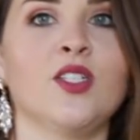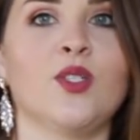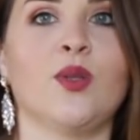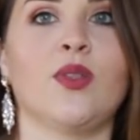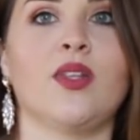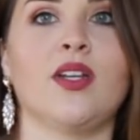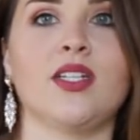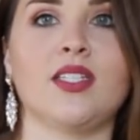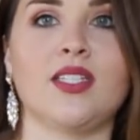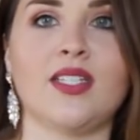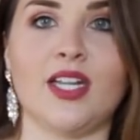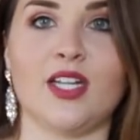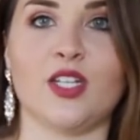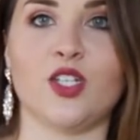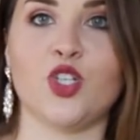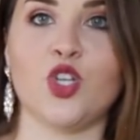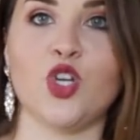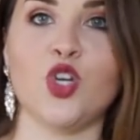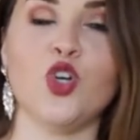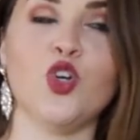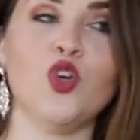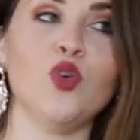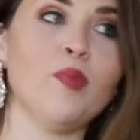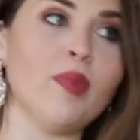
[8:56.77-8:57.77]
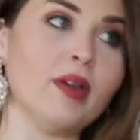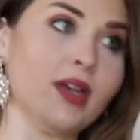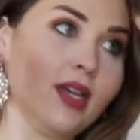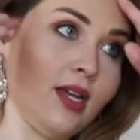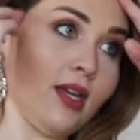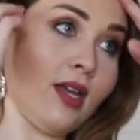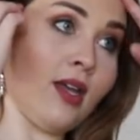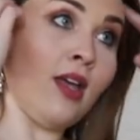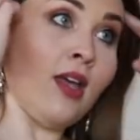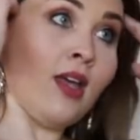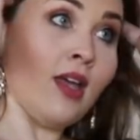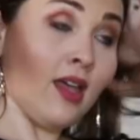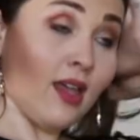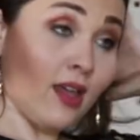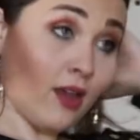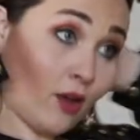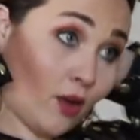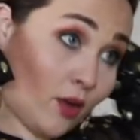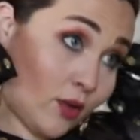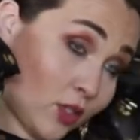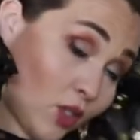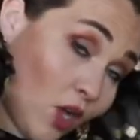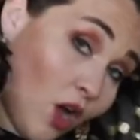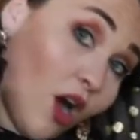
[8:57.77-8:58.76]
so that it's not too big. It
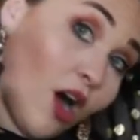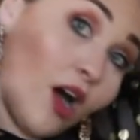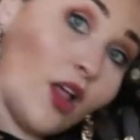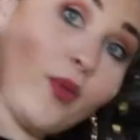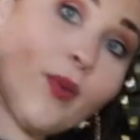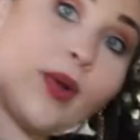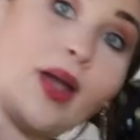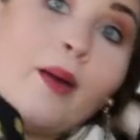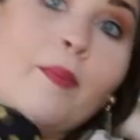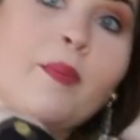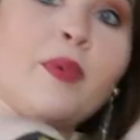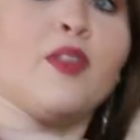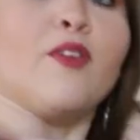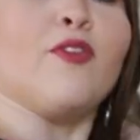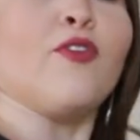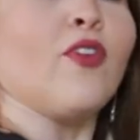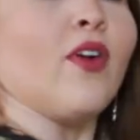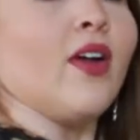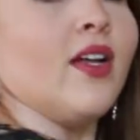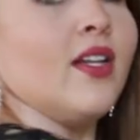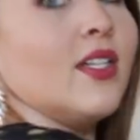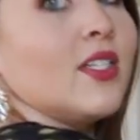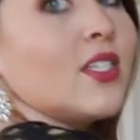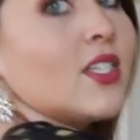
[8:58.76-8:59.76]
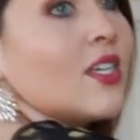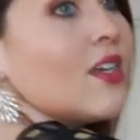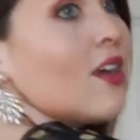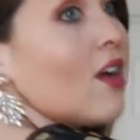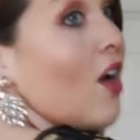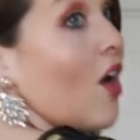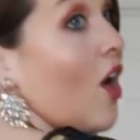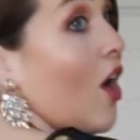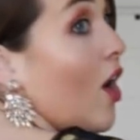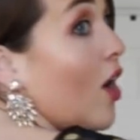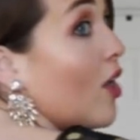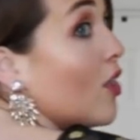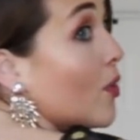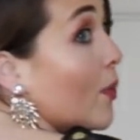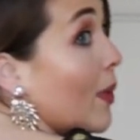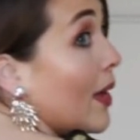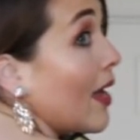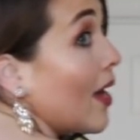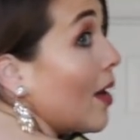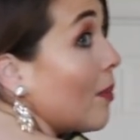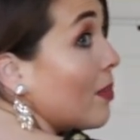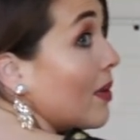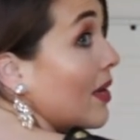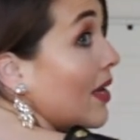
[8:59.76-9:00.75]
goes all the way up in the front, all the
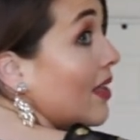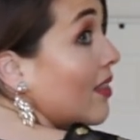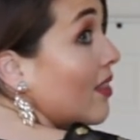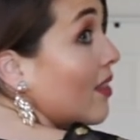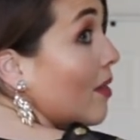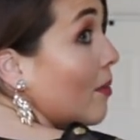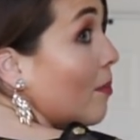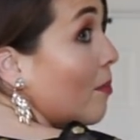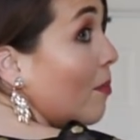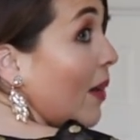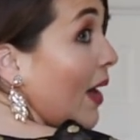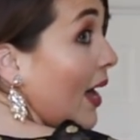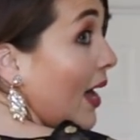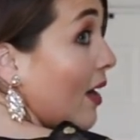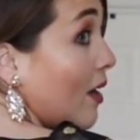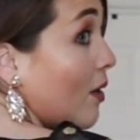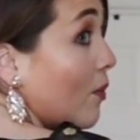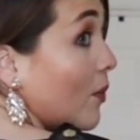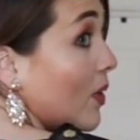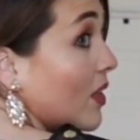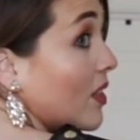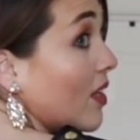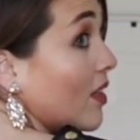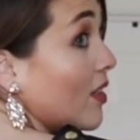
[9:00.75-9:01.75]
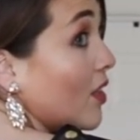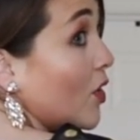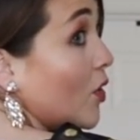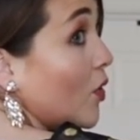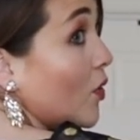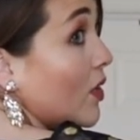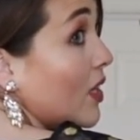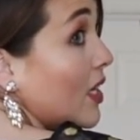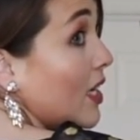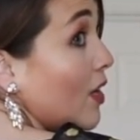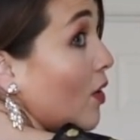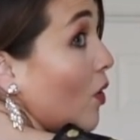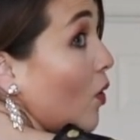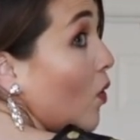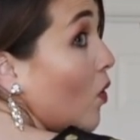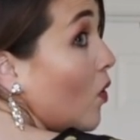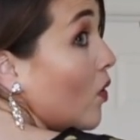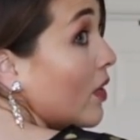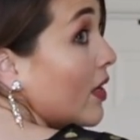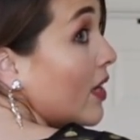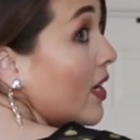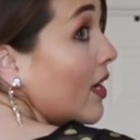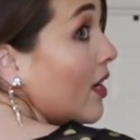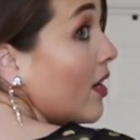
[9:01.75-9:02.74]
way up in the back, with a little
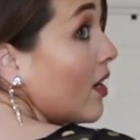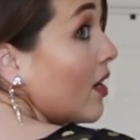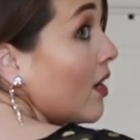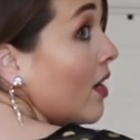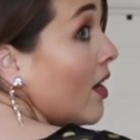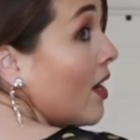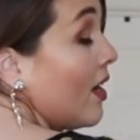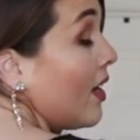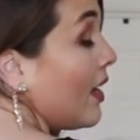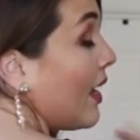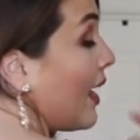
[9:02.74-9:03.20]
keyhole here